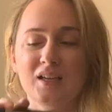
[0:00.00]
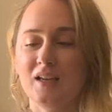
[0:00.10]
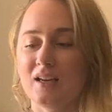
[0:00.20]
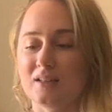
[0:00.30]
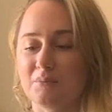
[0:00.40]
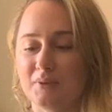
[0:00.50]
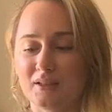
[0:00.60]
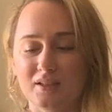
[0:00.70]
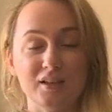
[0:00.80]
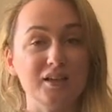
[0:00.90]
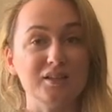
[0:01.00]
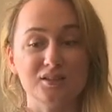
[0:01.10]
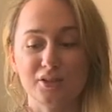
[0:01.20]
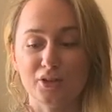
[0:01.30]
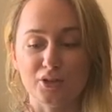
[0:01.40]
and the pinky is
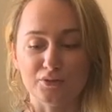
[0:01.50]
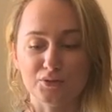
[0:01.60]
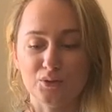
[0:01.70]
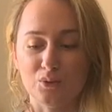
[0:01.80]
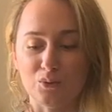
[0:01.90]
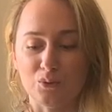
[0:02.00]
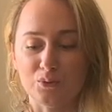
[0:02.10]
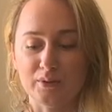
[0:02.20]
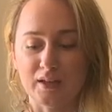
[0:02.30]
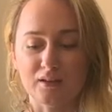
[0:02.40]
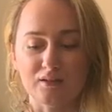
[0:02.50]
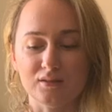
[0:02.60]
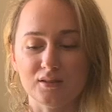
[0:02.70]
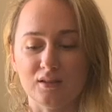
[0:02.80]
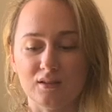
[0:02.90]
curved, all the
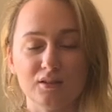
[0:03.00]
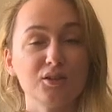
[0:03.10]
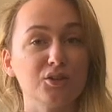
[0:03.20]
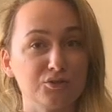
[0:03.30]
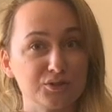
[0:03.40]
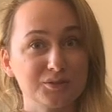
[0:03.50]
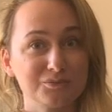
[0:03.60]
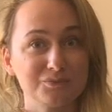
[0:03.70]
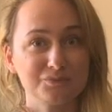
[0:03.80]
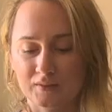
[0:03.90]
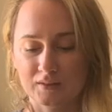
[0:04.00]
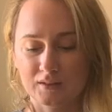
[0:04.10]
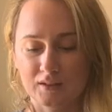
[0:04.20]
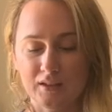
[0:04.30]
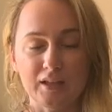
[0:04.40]
knuckles are curved.
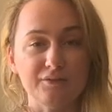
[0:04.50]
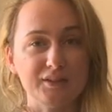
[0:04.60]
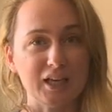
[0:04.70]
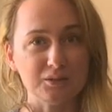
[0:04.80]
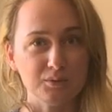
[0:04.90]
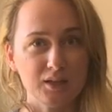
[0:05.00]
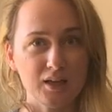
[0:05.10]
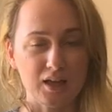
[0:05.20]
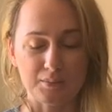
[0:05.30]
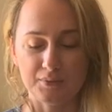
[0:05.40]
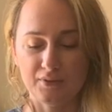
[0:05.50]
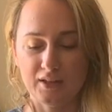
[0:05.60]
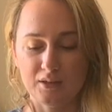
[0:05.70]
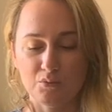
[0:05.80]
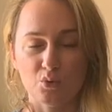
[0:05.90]
If that will help,
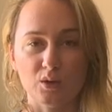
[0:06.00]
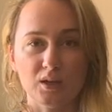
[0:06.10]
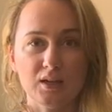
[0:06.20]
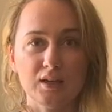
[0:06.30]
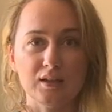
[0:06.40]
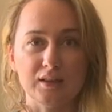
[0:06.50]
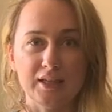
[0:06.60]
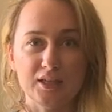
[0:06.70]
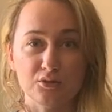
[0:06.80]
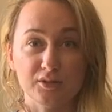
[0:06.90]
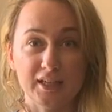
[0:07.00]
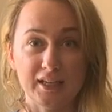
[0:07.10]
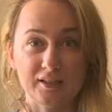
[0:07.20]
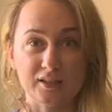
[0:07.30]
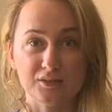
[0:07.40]
think more, lean on the
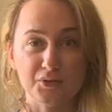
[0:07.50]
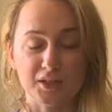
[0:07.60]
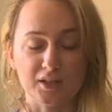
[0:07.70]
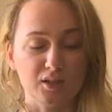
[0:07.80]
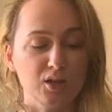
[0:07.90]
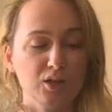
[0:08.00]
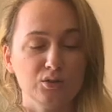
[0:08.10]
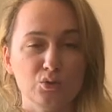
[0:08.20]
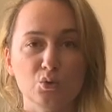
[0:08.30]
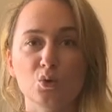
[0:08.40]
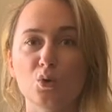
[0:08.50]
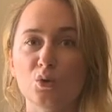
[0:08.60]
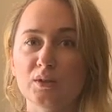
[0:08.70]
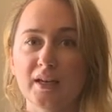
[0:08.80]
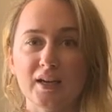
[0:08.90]
index finger. Do
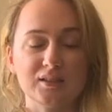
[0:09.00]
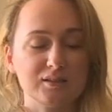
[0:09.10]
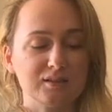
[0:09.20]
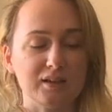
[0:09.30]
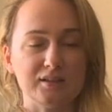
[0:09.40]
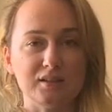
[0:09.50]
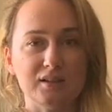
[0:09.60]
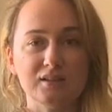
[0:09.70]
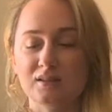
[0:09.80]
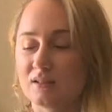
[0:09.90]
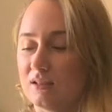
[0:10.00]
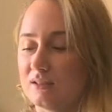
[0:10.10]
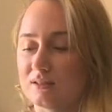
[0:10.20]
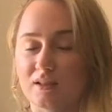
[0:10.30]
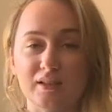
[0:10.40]
all the exercises,
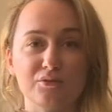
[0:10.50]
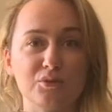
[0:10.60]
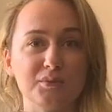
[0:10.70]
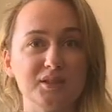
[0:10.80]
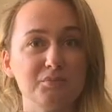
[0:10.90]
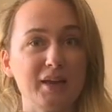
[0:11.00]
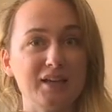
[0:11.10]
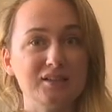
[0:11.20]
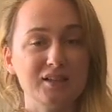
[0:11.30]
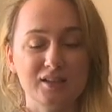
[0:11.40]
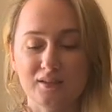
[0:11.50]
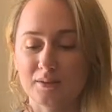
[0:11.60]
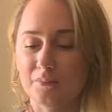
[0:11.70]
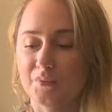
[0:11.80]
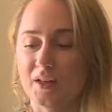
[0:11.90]
starting from this painting,
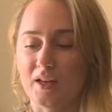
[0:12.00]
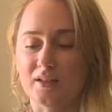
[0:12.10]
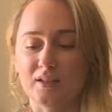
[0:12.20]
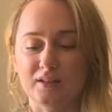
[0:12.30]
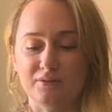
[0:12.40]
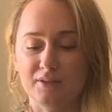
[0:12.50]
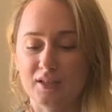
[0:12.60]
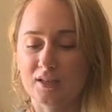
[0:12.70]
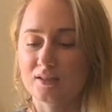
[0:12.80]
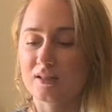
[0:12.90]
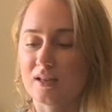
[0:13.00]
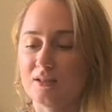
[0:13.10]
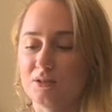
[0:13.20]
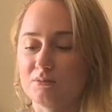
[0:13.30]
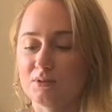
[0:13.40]
adding the fingers,
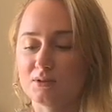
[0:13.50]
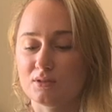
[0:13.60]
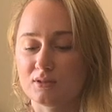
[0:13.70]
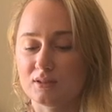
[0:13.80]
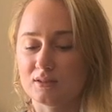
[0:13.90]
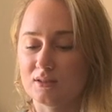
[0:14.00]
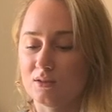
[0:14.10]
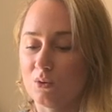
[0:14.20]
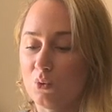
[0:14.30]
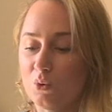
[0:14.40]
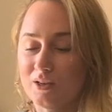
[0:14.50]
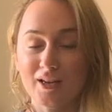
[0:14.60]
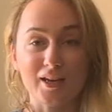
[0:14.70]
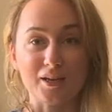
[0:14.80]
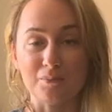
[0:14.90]
and you will notice that,
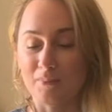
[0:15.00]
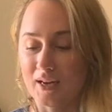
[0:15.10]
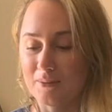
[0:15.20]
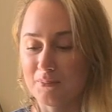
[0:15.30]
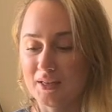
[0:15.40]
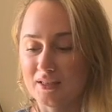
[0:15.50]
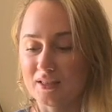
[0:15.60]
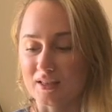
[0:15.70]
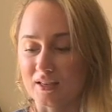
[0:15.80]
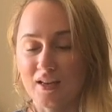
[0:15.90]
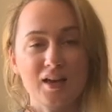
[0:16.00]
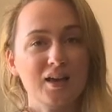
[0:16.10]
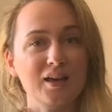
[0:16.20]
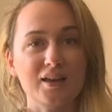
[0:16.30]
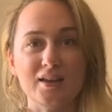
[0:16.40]
okay, my pinky
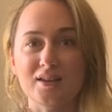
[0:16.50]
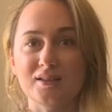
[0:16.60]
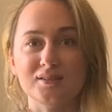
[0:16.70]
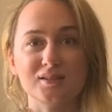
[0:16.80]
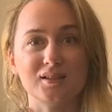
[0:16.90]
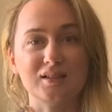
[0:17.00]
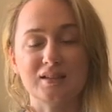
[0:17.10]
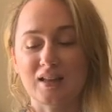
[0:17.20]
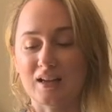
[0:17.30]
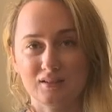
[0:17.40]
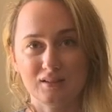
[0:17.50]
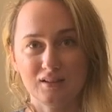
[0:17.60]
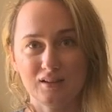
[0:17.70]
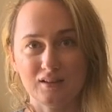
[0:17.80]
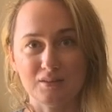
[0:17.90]
is not
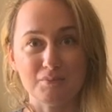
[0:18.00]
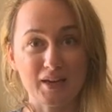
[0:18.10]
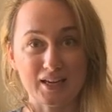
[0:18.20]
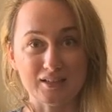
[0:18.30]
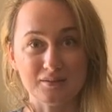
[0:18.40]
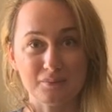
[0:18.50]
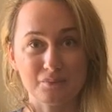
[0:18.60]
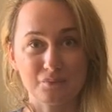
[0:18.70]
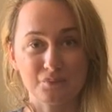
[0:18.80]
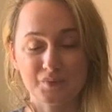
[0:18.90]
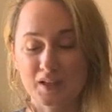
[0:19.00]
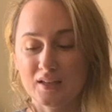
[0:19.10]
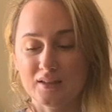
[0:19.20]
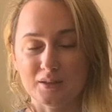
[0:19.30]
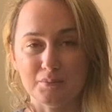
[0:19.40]
the main.
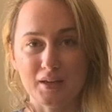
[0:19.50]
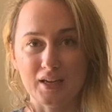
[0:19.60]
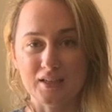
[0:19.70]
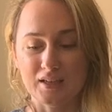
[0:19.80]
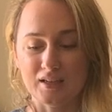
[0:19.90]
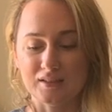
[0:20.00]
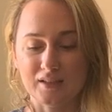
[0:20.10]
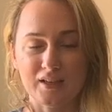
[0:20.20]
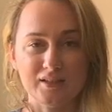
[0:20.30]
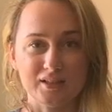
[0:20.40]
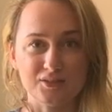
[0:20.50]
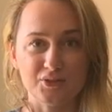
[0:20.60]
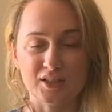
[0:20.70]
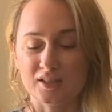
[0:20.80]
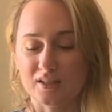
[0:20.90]
The main is index
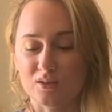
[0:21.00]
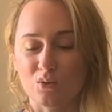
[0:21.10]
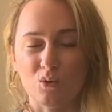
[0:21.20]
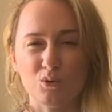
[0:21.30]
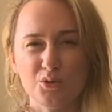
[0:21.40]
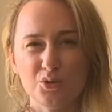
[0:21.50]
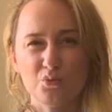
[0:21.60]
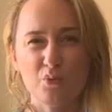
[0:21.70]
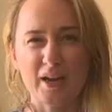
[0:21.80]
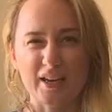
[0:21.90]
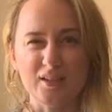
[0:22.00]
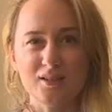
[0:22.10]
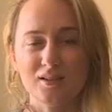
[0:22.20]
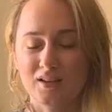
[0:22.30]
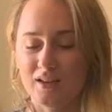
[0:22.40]
finger, and all your weight
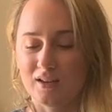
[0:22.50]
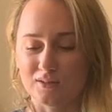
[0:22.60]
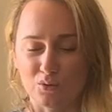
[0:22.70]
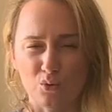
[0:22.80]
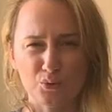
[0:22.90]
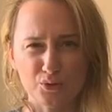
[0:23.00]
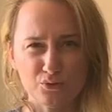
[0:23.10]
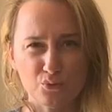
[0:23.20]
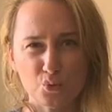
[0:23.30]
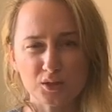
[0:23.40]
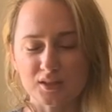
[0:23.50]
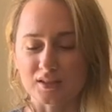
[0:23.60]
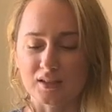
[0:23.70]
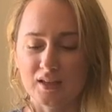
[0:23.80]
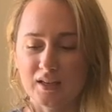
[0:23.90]
and all your
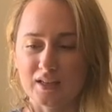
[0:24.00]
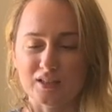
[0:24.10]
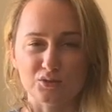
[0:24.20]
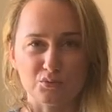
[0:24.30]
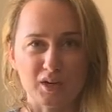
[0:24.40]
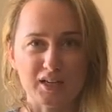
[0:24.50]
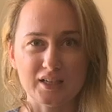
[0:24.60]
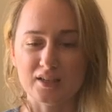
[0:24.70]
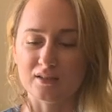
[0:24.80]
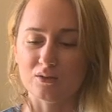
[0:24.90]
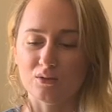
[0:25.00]
forte is right here.